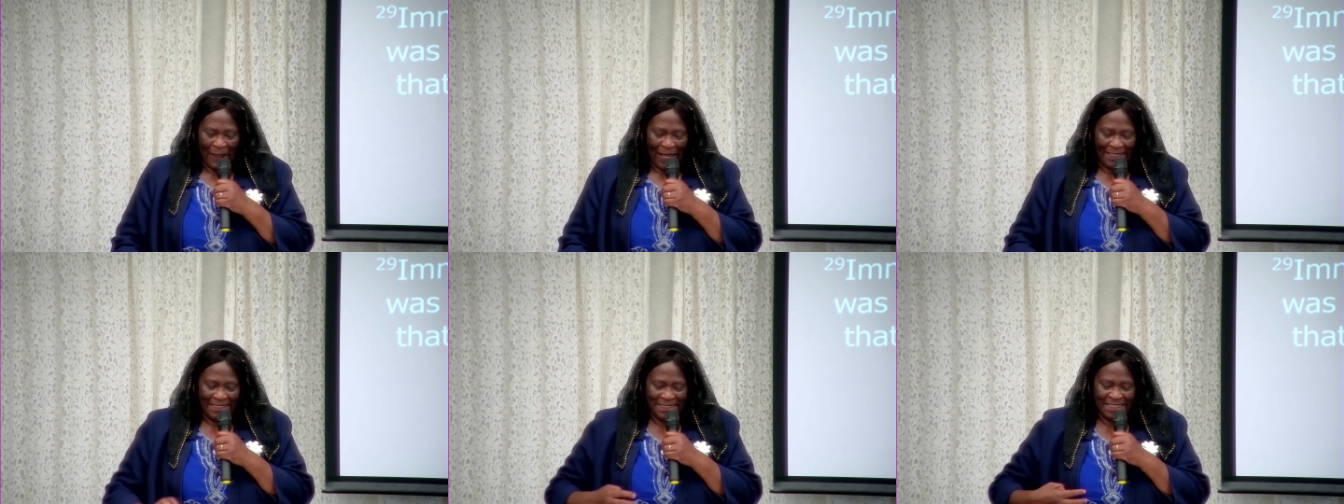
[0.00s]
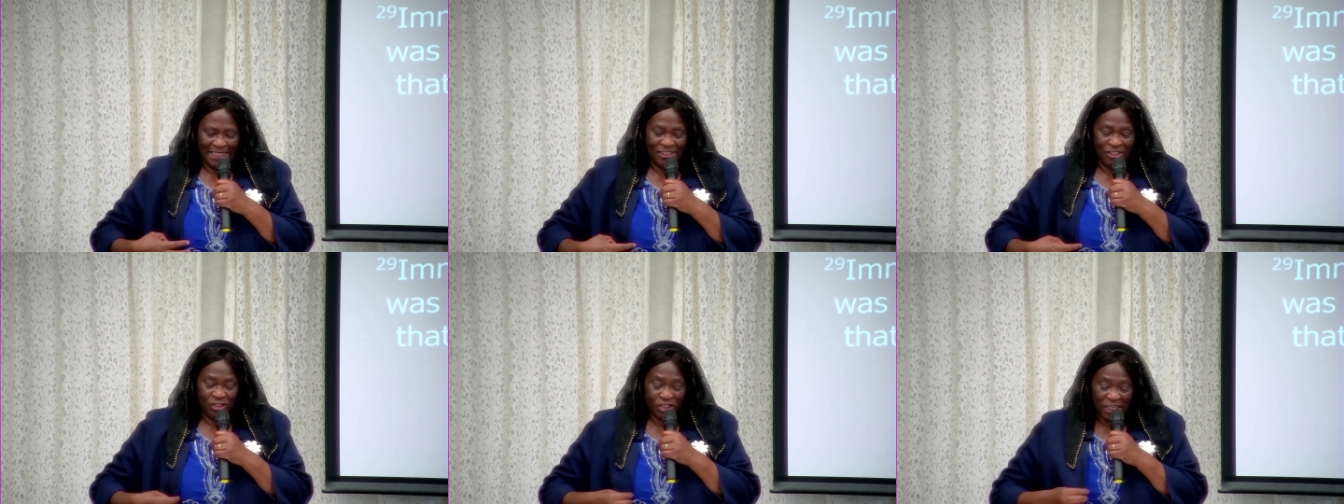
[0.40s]
And it
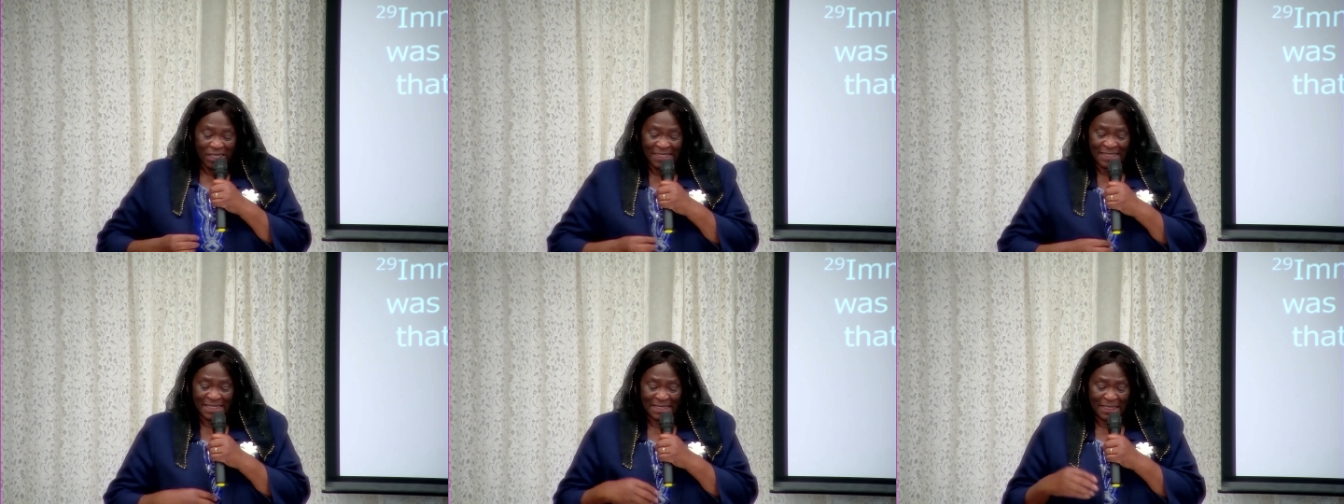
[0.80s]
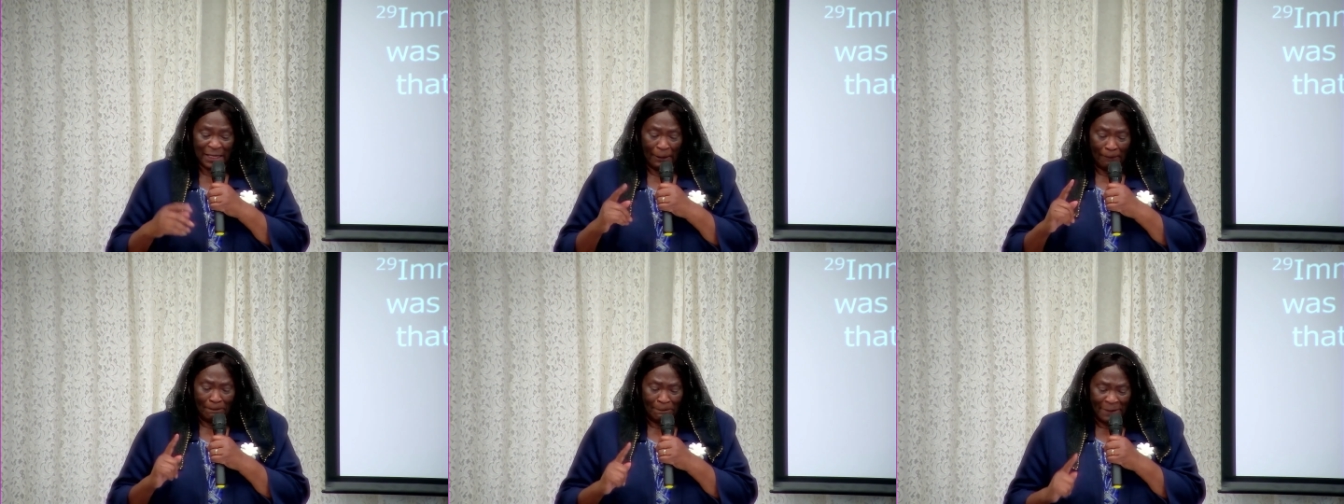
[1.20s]
says, Jesus
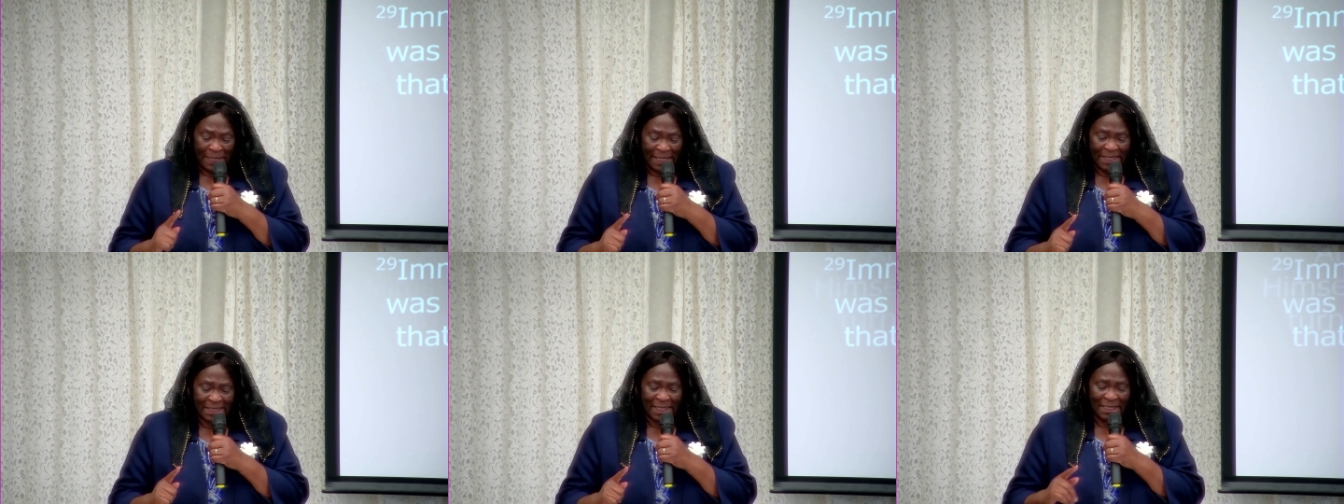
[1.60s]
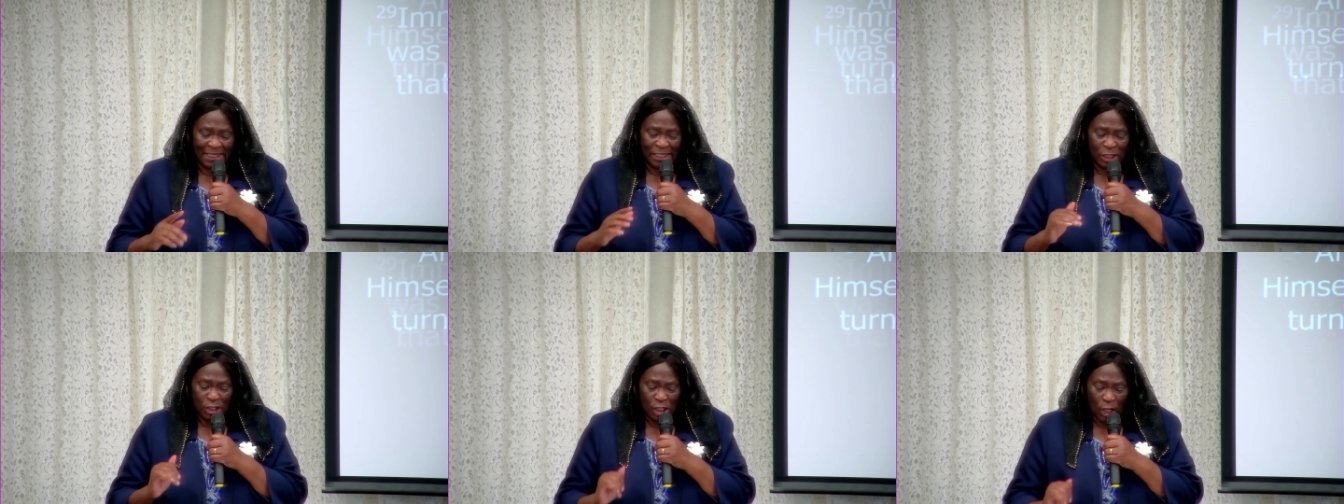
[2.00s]

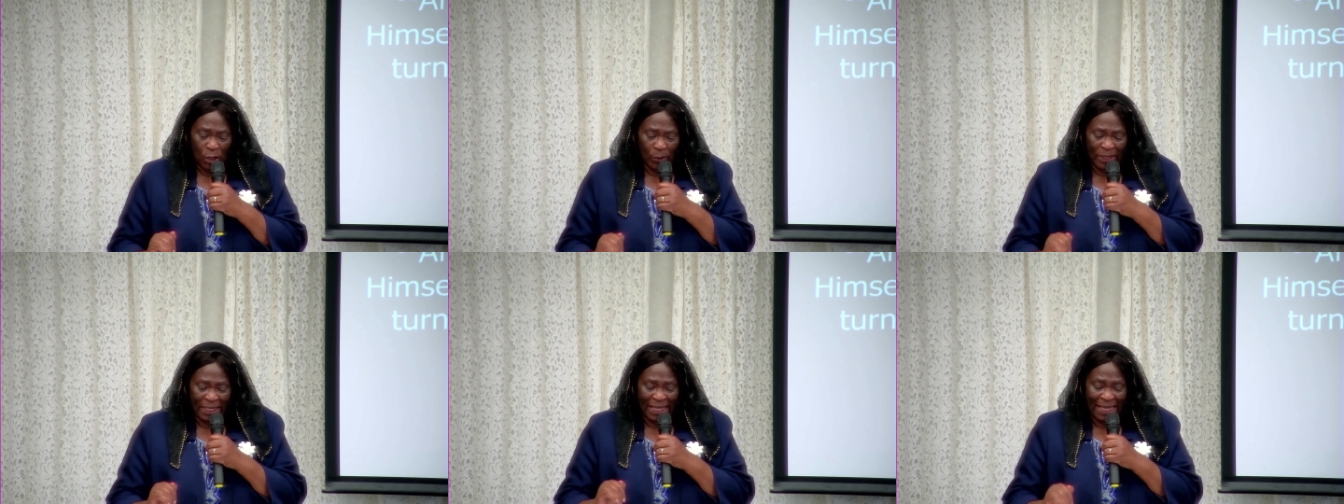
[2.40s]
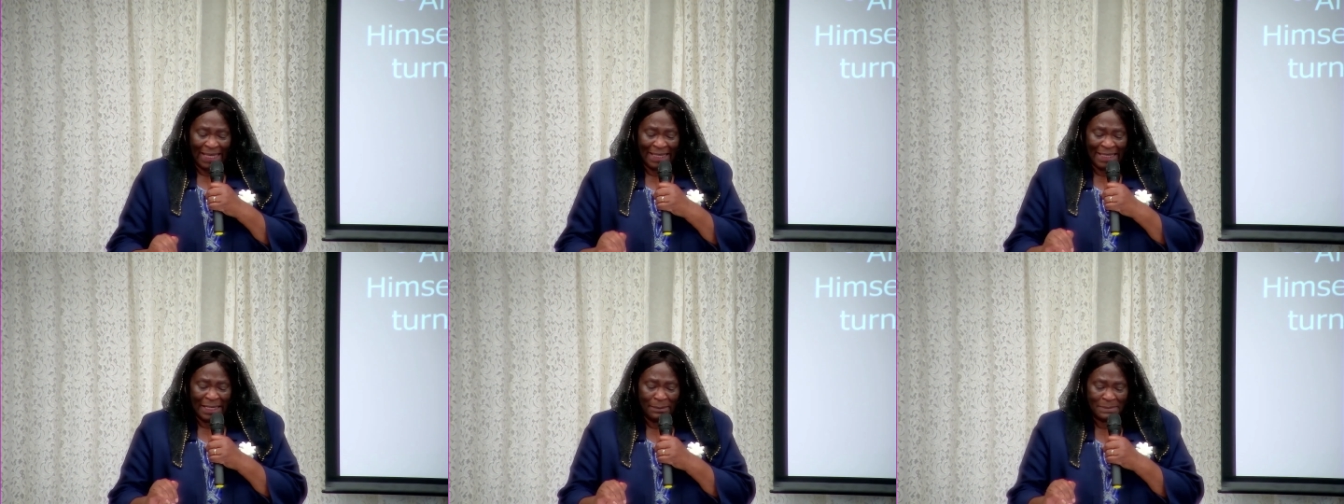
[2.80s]
immediately knowing
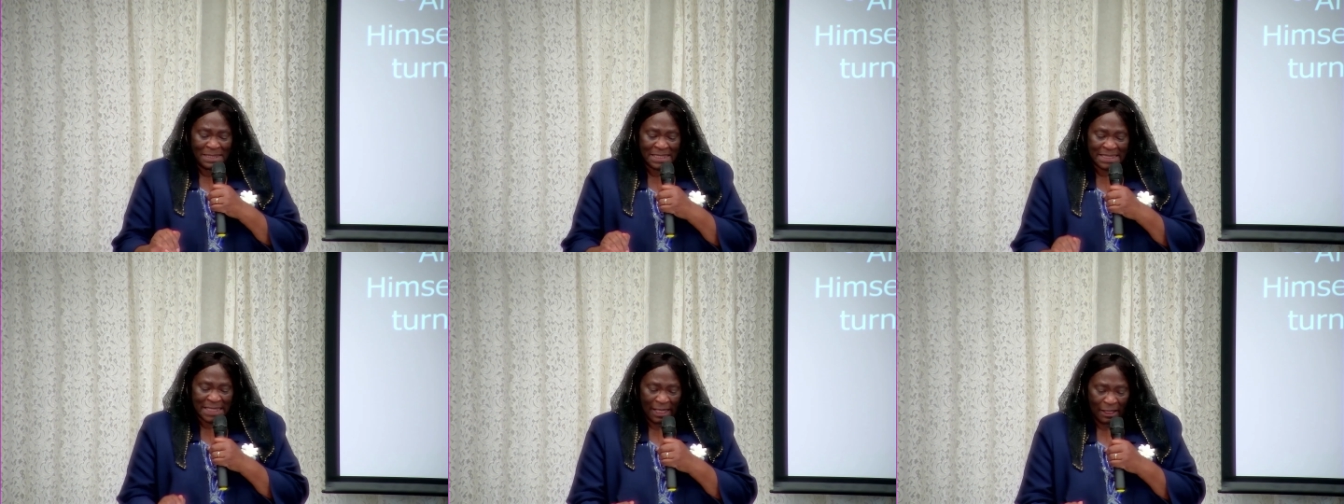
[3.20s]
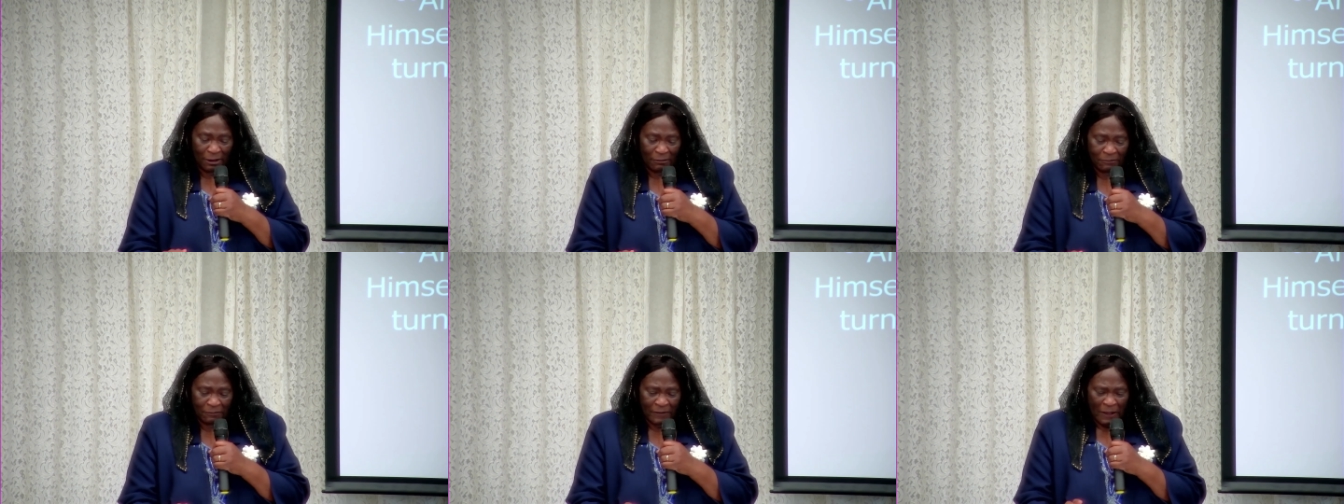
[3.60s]
in
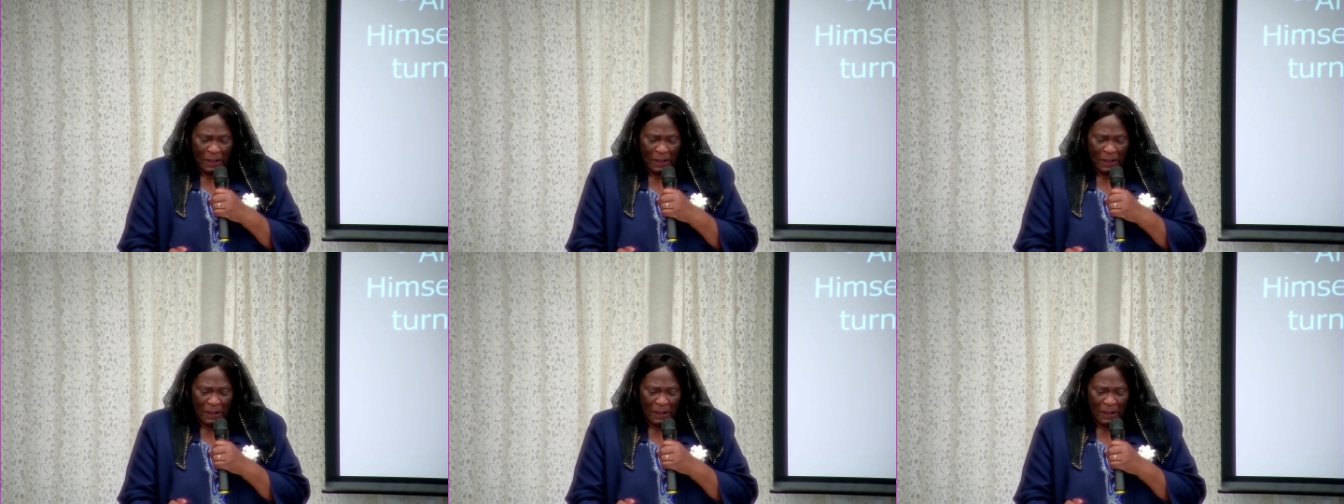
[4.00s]
himself